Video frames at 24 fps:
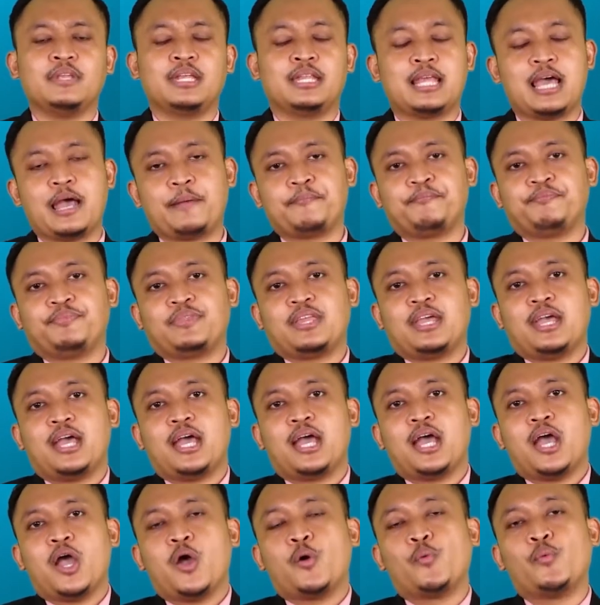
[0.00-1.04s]
Now,
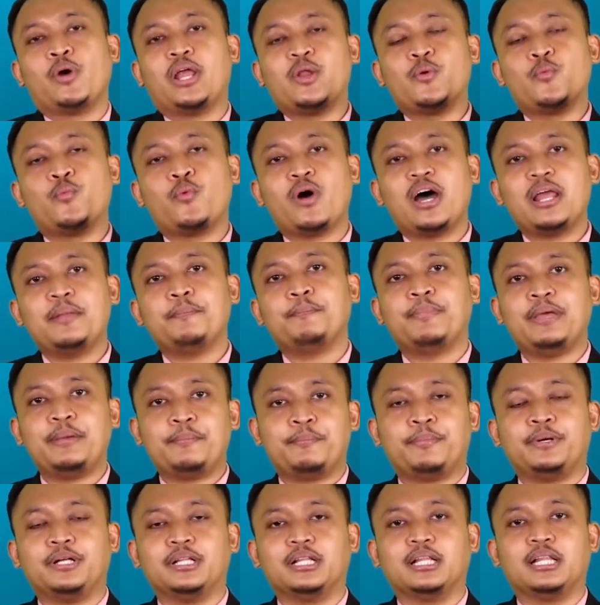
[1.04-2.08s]
when one
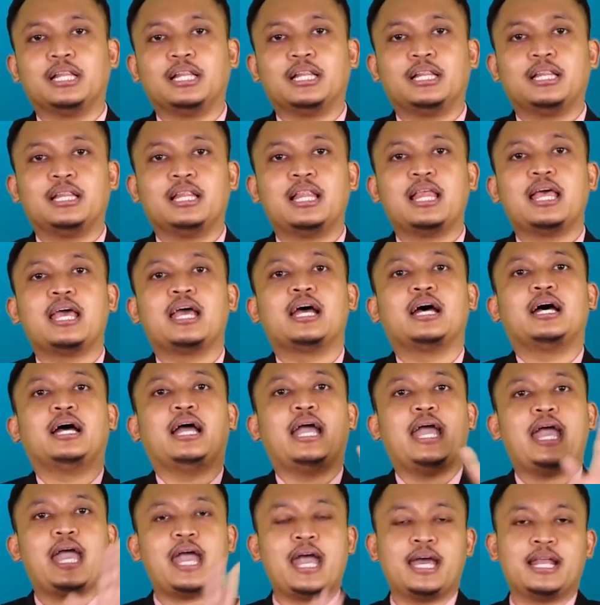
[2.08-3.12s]
people
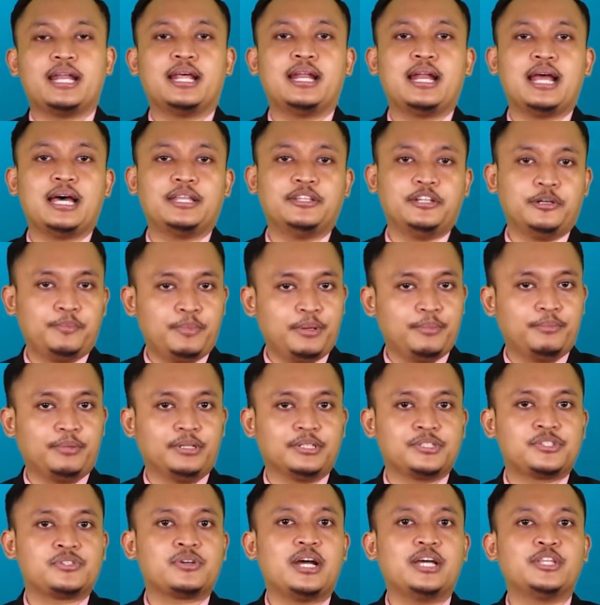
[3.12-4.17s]
and another
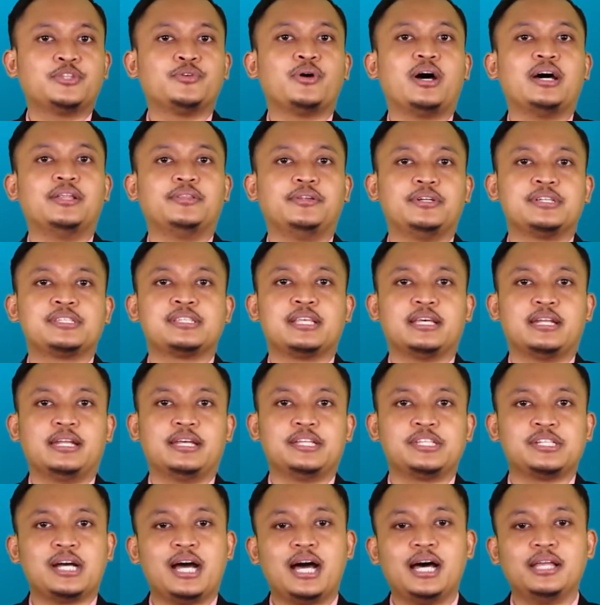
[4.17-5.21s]
people try to understand
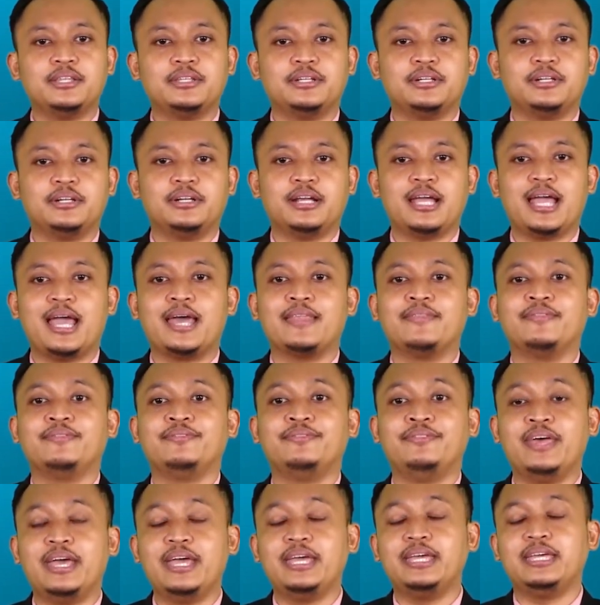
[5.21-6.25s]
each other
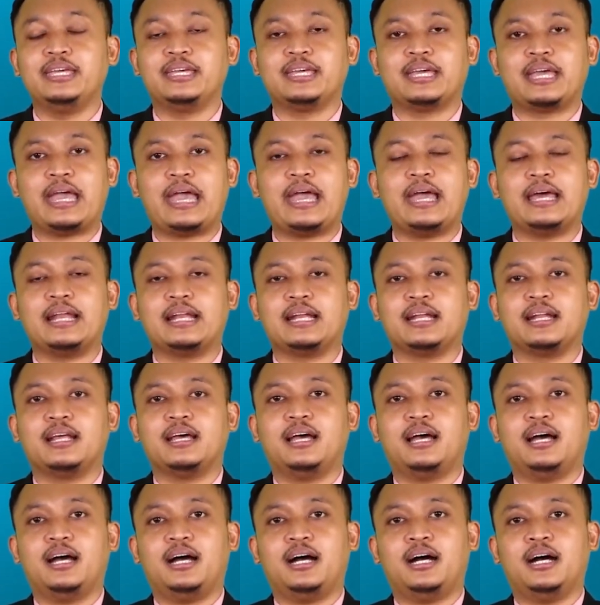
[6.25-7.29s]
and they can
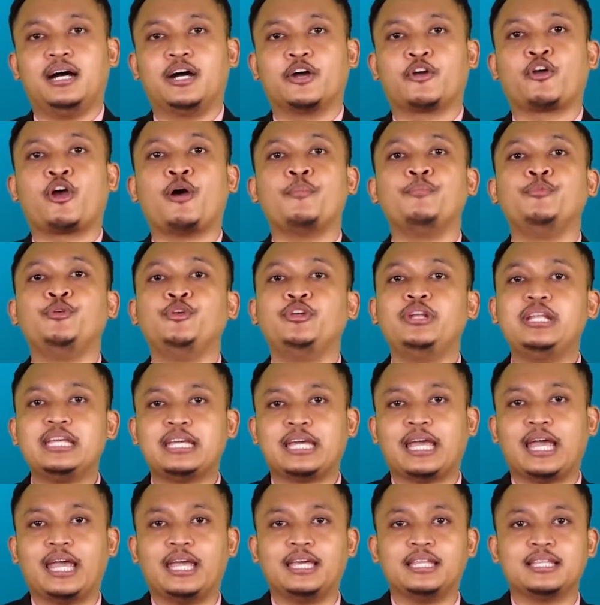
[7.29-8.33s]

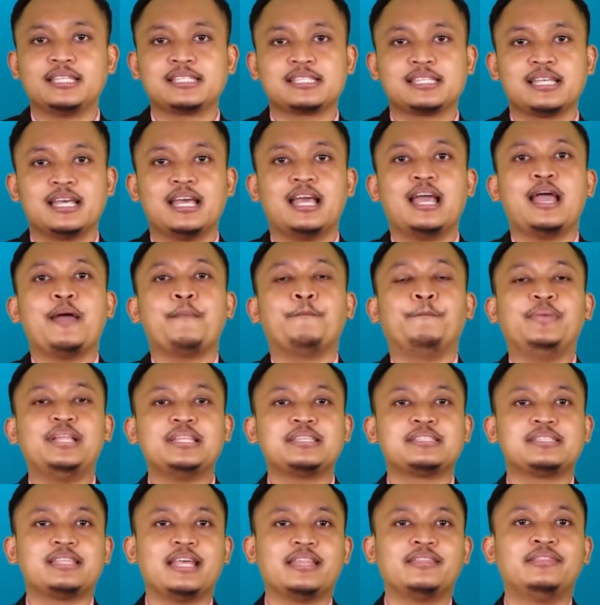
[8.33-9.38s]
communicate,
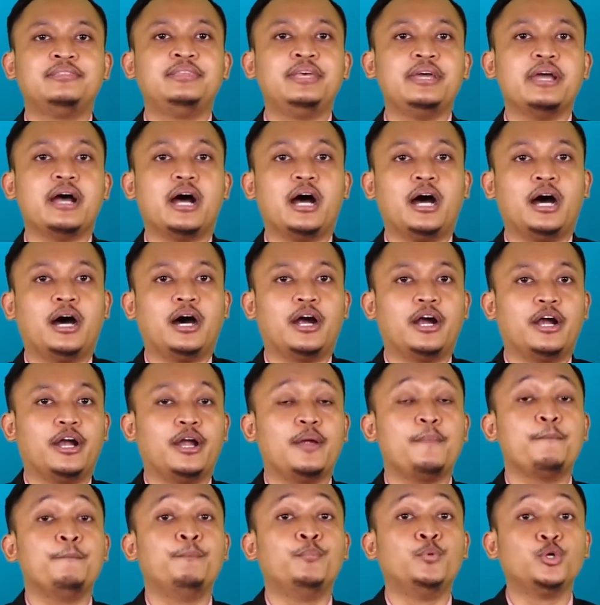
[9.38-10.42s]
means that they
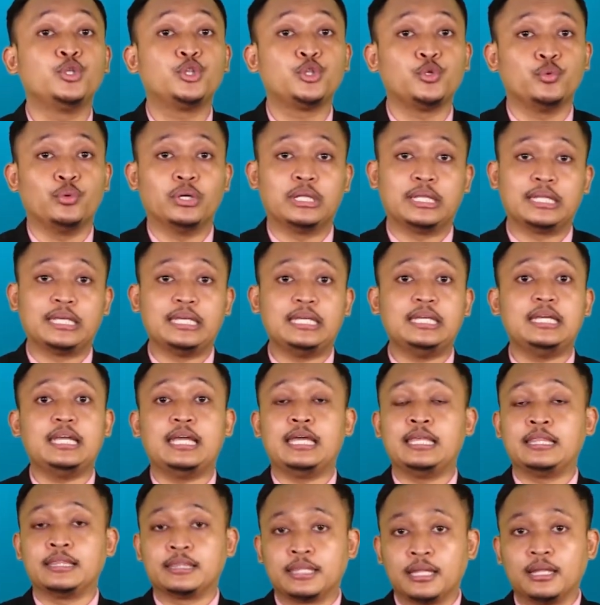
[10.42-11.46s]
are mutually
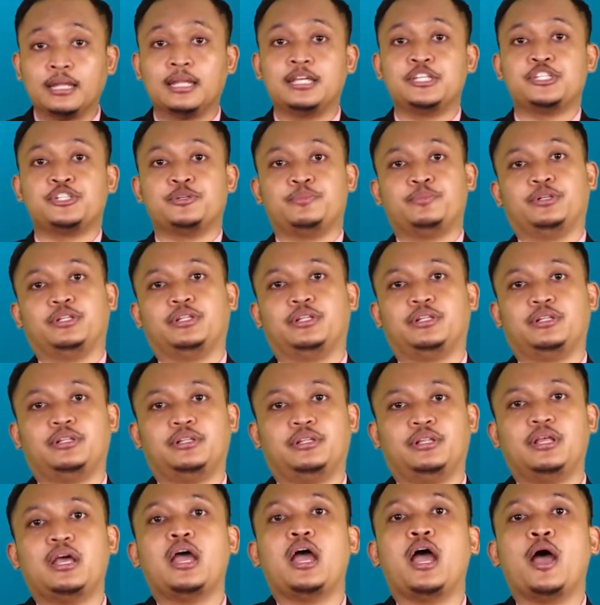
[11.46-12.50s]
intelligible.
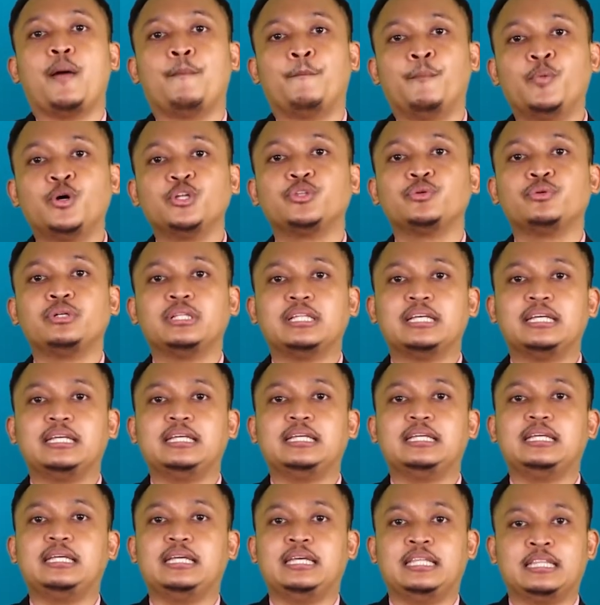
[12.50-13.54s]
Mutually